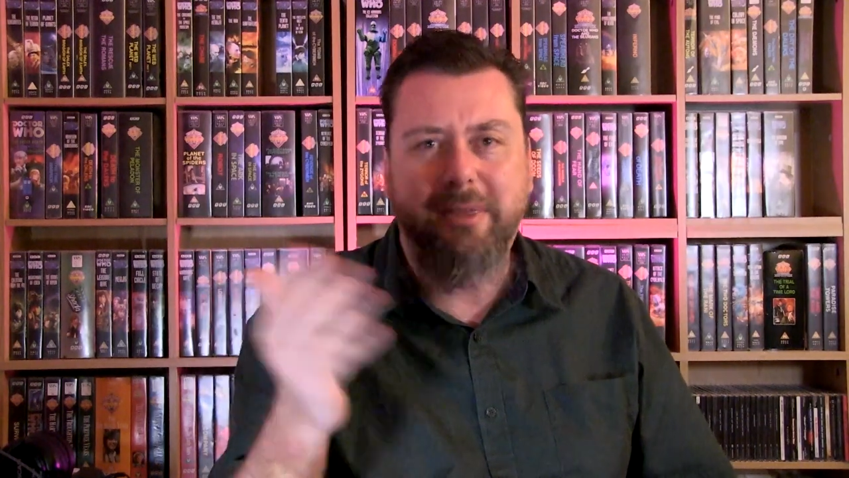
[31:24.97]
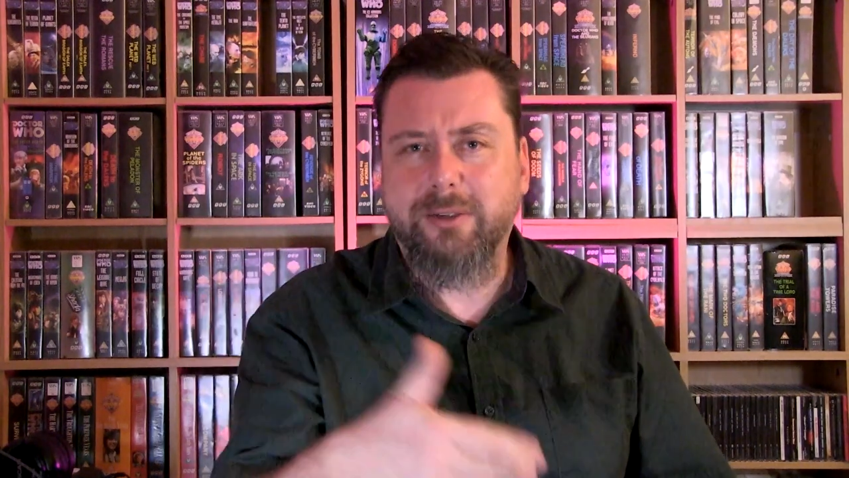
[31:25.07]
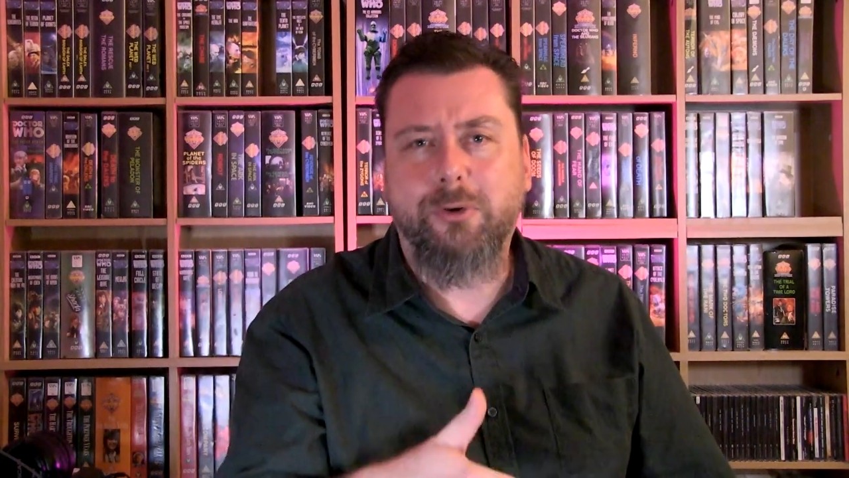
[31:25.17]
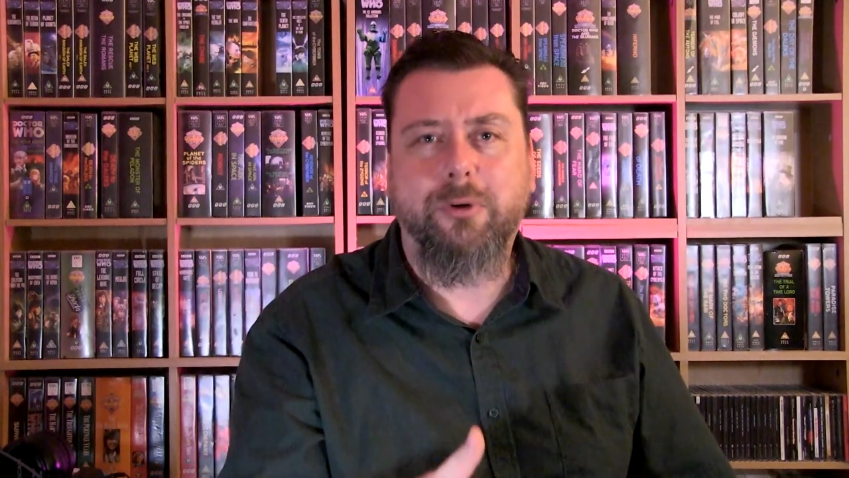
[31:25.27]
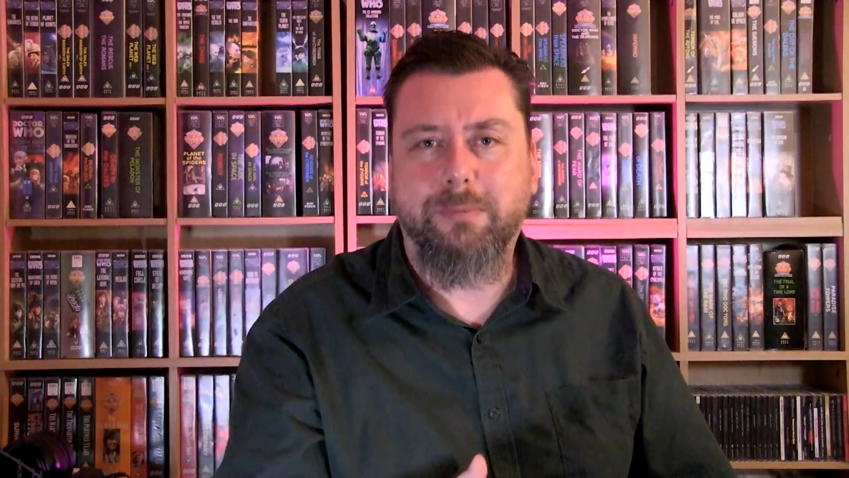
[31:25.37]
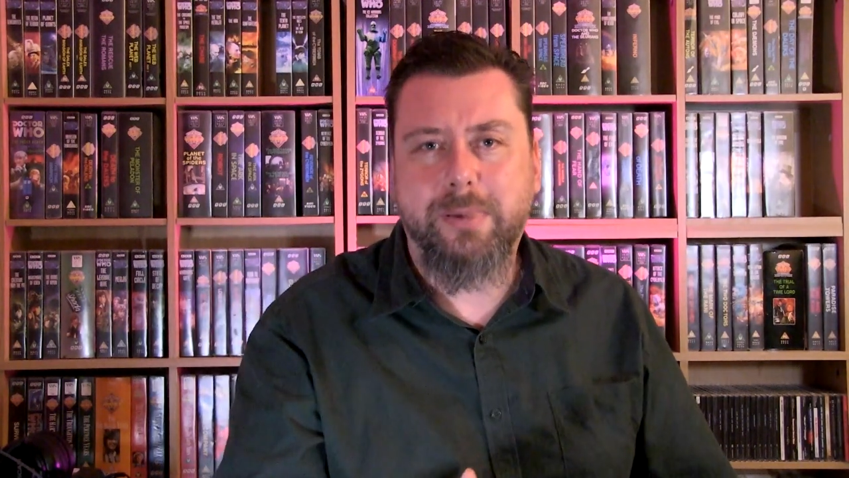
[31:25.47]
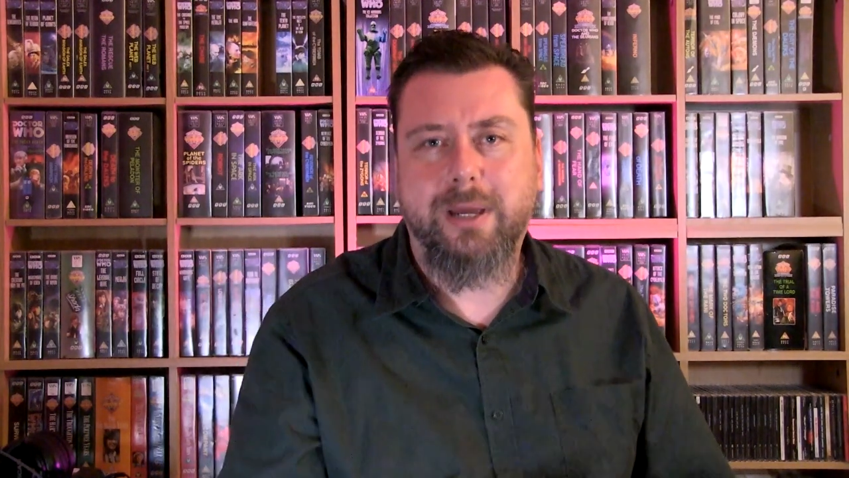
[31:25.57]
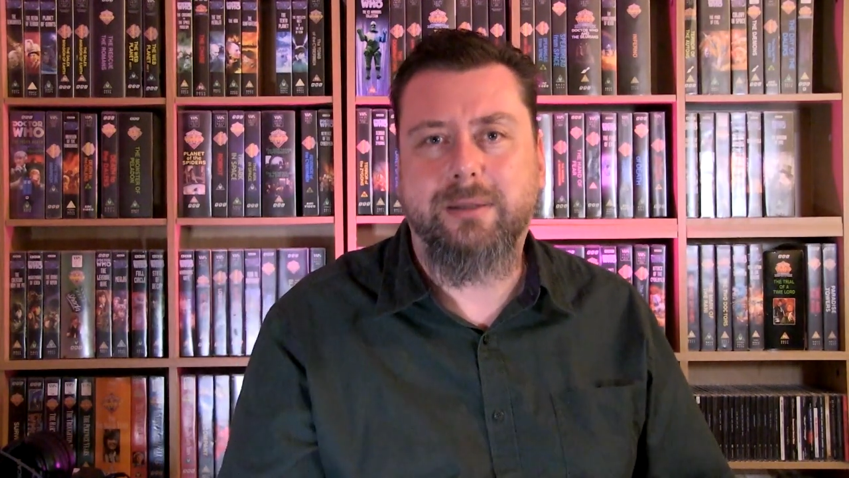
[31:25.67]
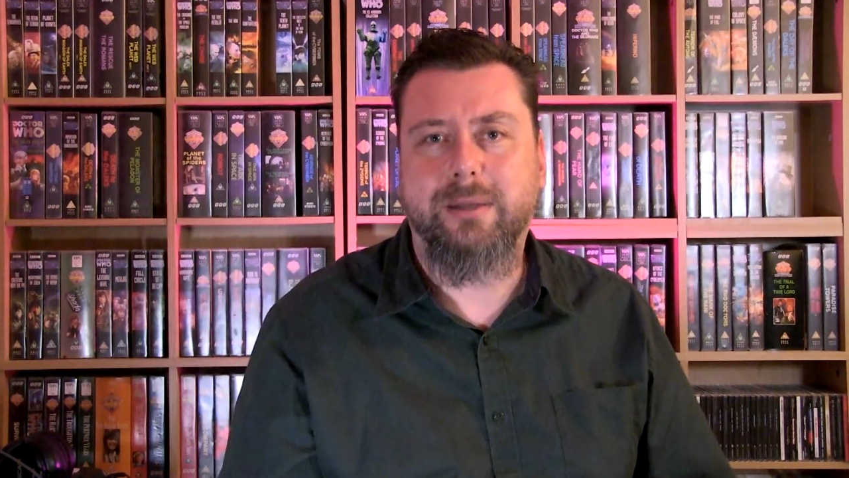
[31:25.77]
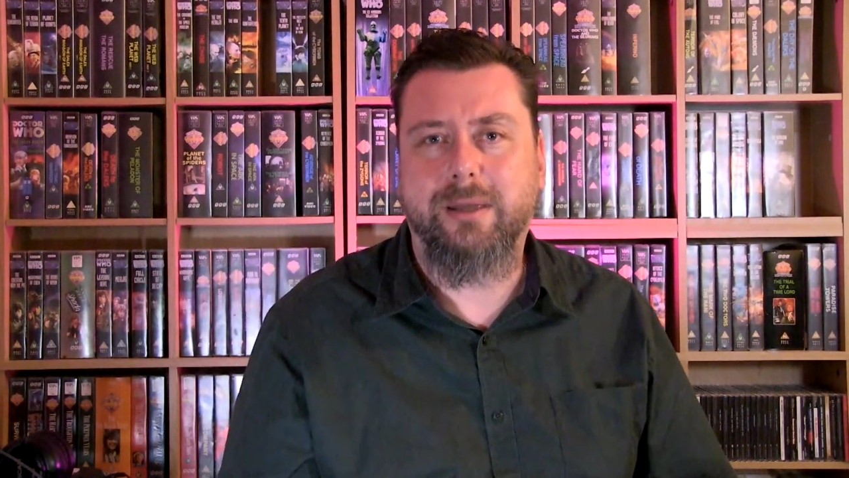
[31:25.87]
I think it's always been
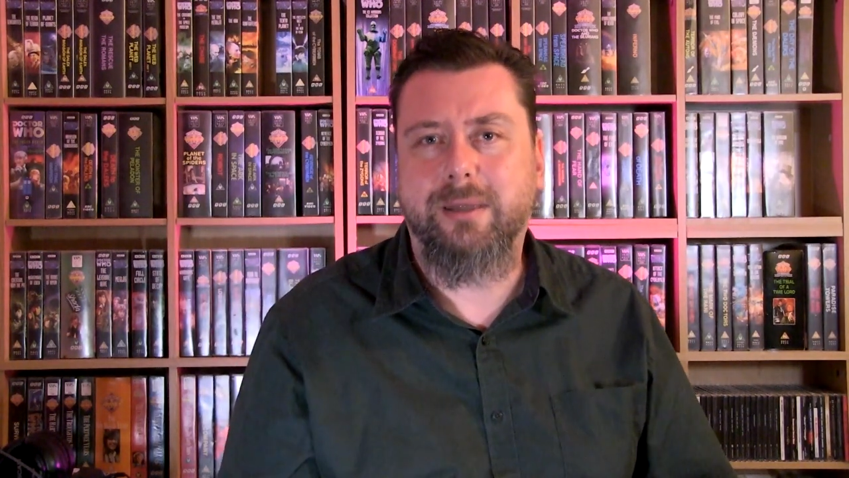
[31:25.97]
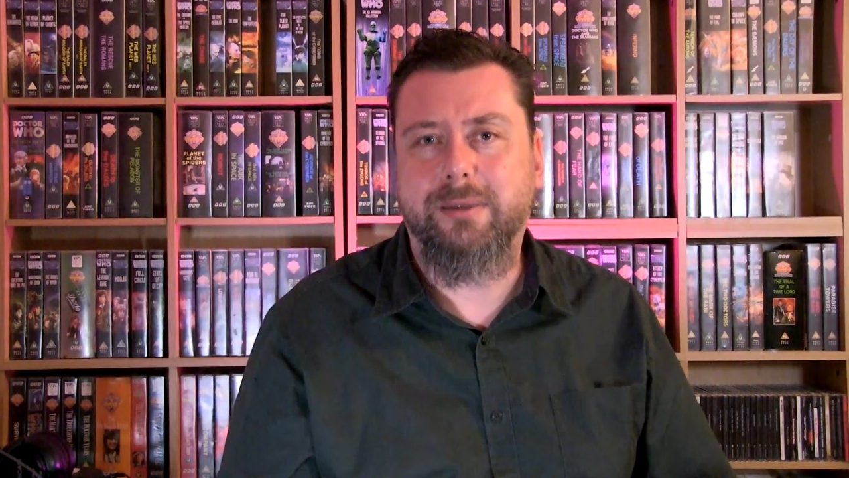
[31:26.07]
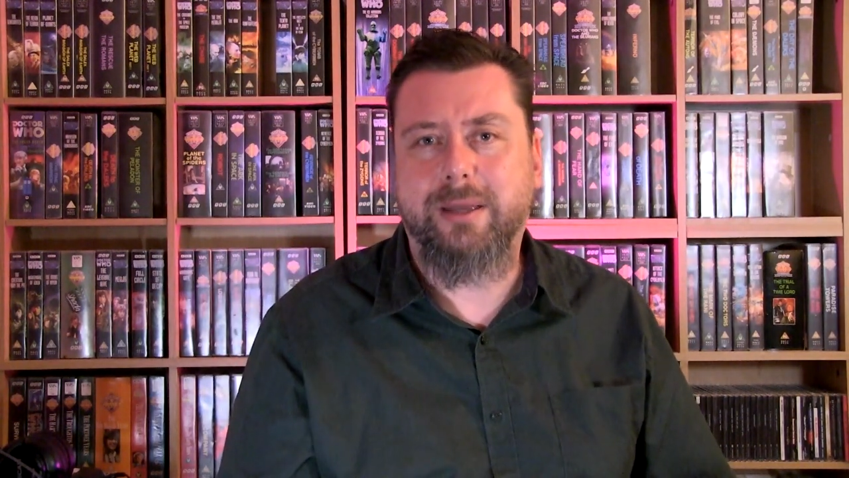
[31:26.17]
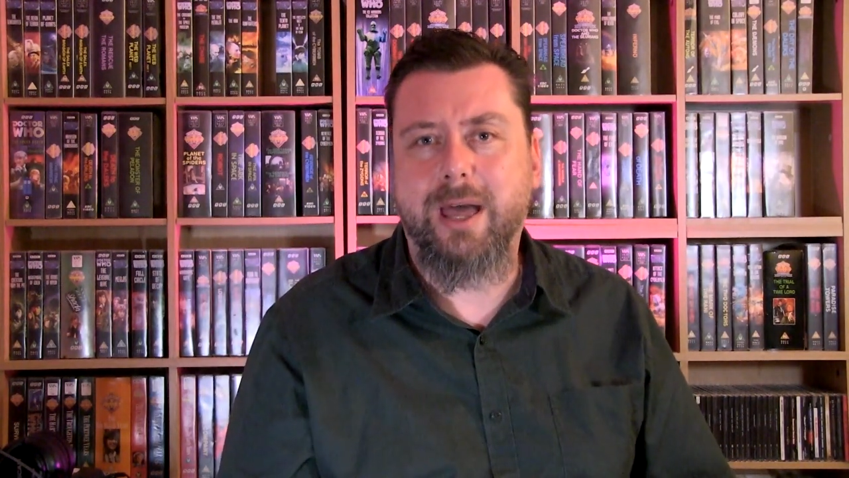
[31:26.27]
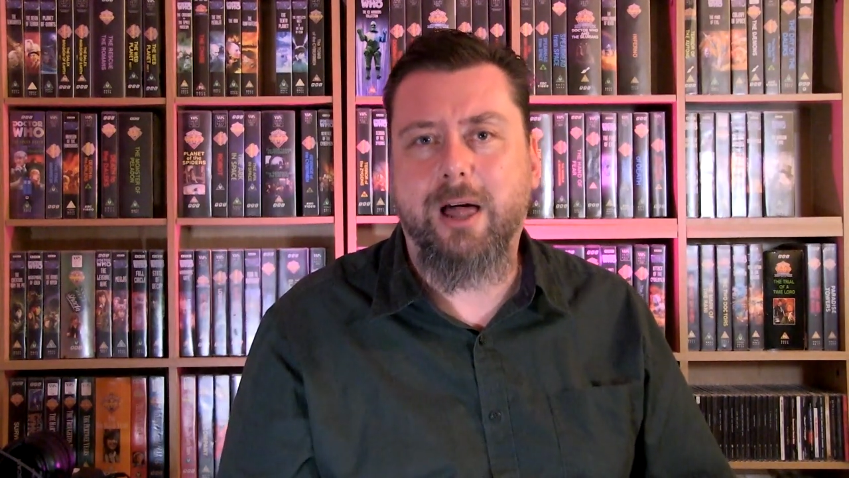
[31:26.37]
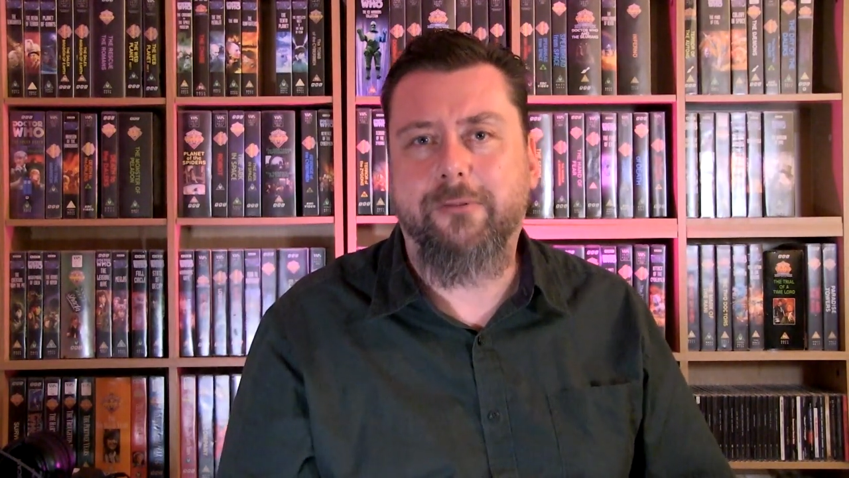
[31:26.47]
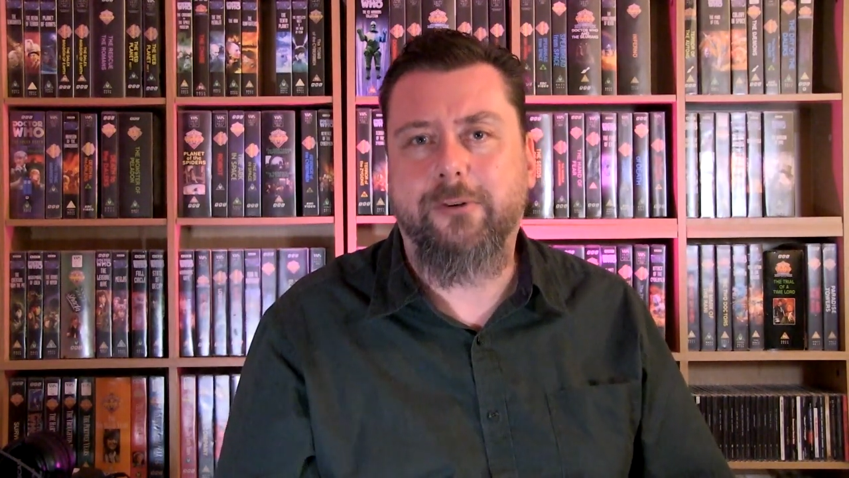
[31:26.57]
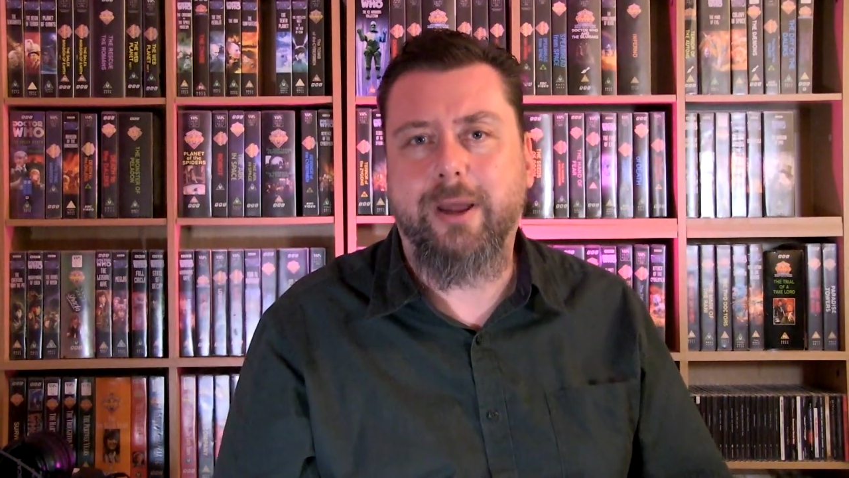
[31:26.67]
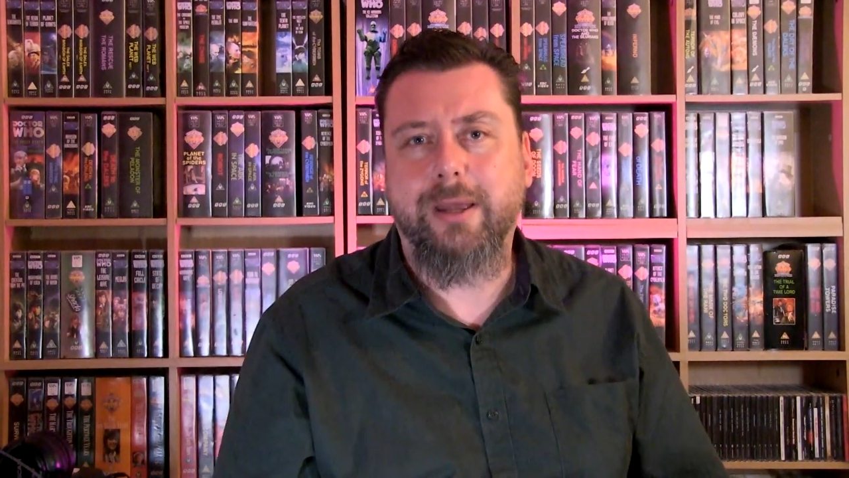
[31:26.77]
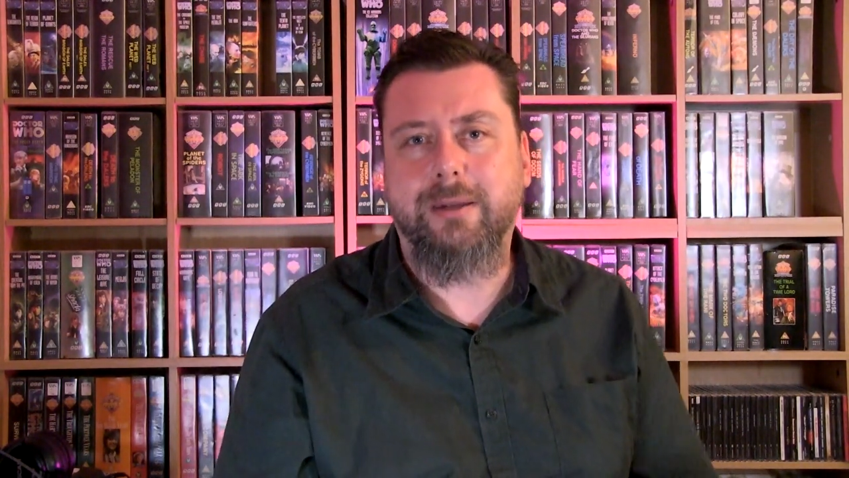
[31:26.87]
at the the
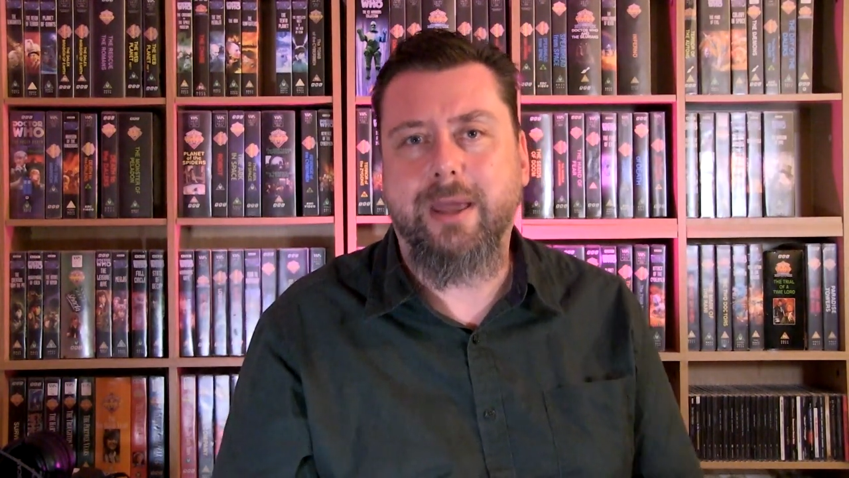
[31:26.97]
Gallifrey in,